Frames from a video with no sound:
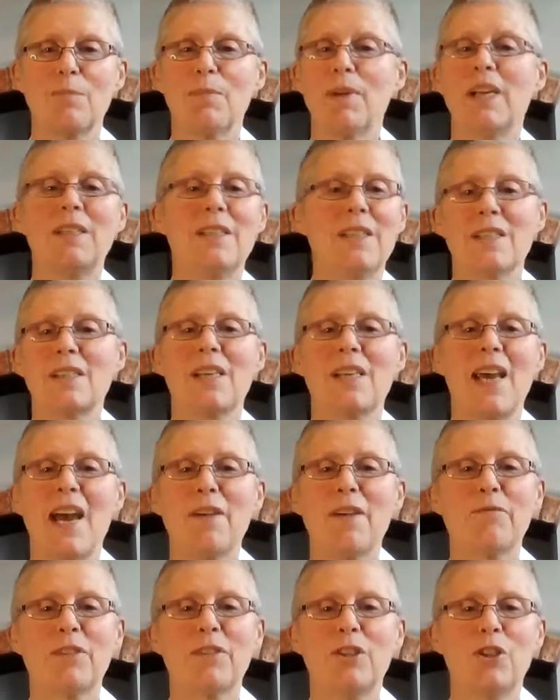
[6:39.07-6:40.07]
The mind doesn't
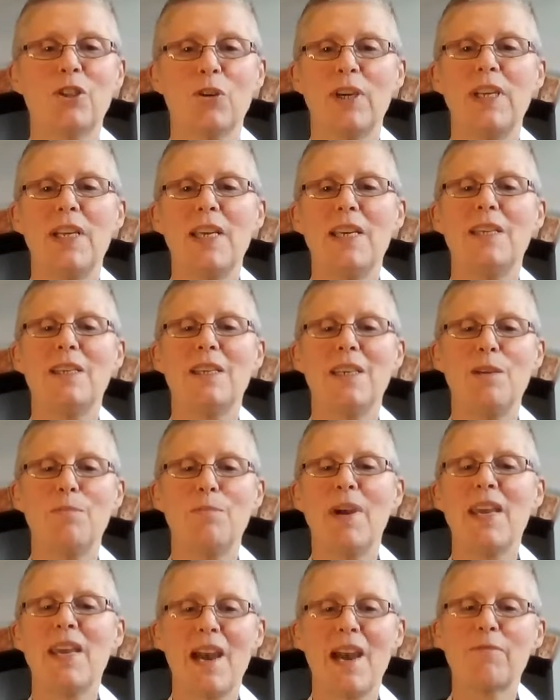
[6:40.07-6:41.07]
have to join in. It
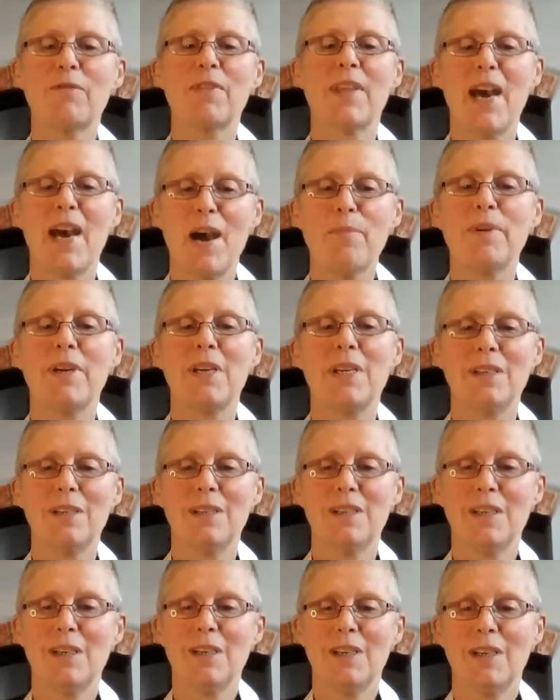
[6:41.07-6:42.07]
may have the habit
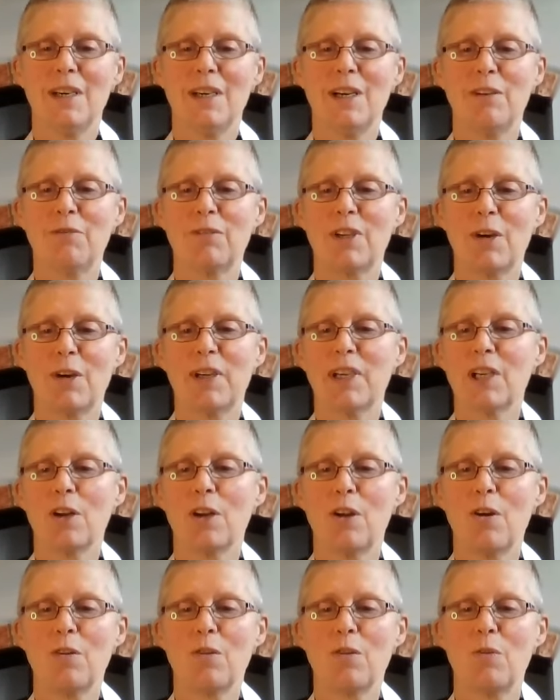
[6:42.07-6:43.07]
of going
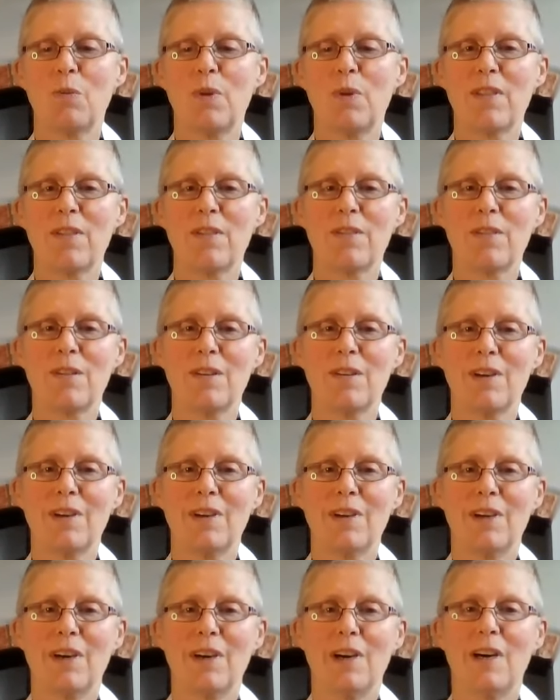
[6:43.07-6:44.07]
along with
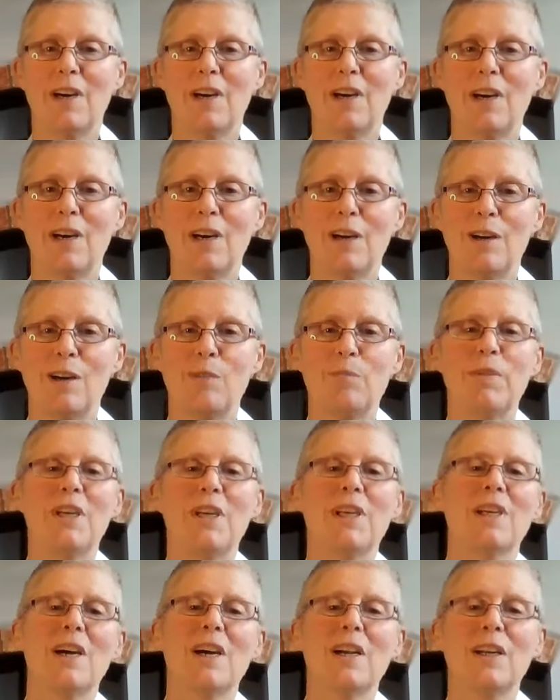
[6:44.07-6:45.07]
and
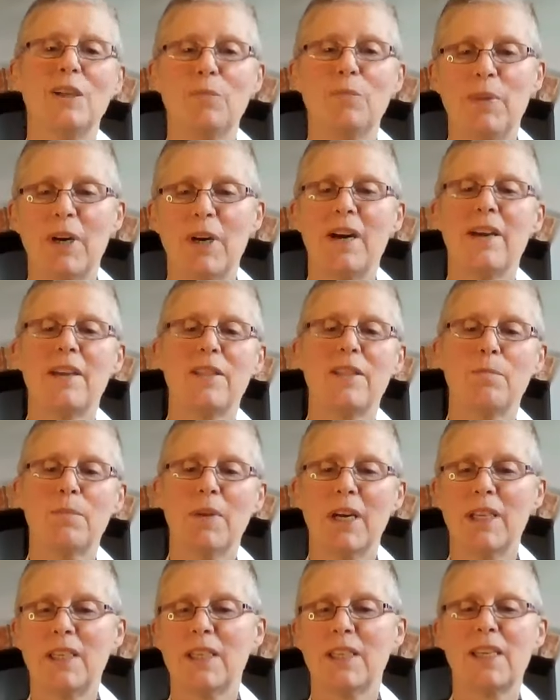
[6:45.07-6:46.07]
being colored by the
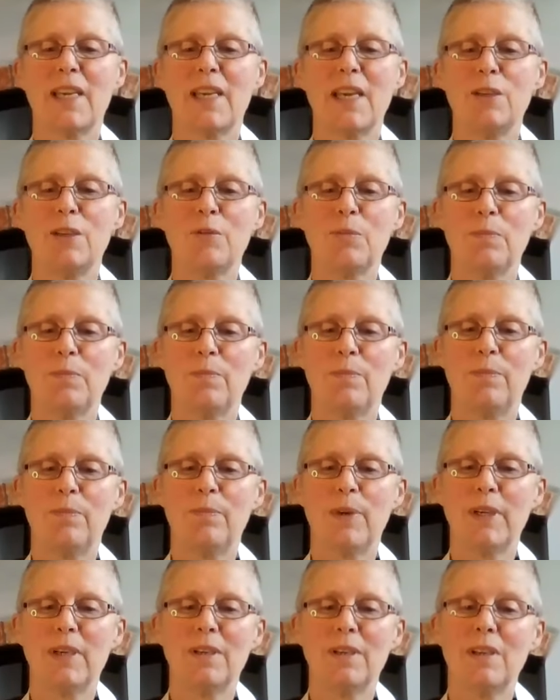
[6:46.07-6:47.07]
mind state,
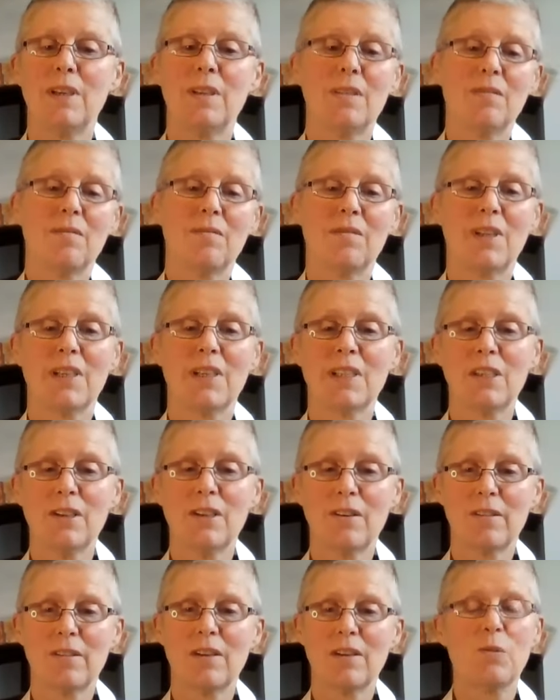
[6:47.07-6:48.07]
but that's
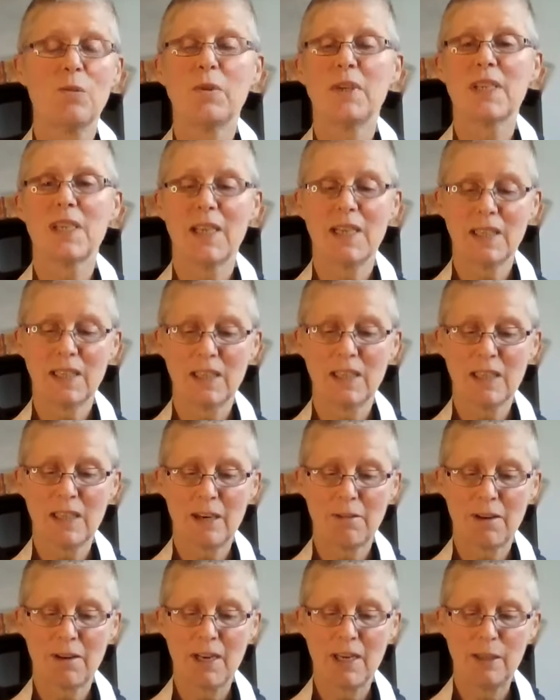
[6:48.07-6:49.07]
not always
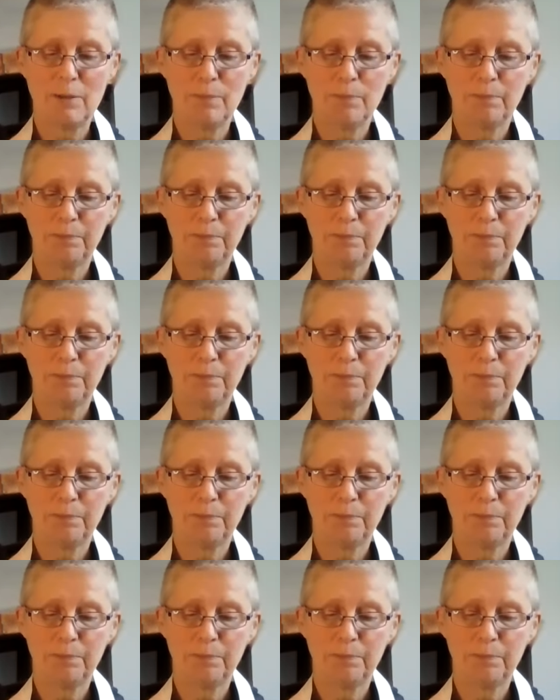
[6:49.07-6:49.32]
necessary.